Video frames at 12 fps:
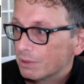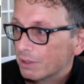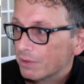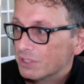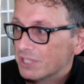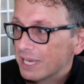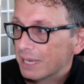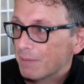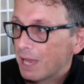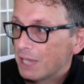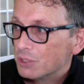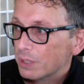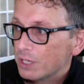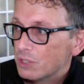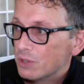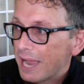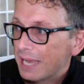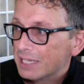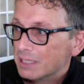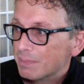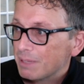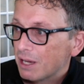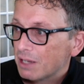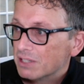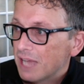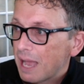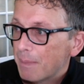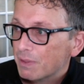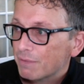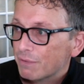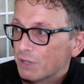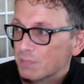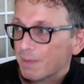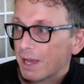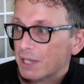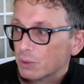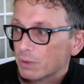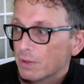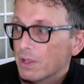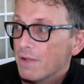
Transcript: or the second module and drag it to be on top of the first module.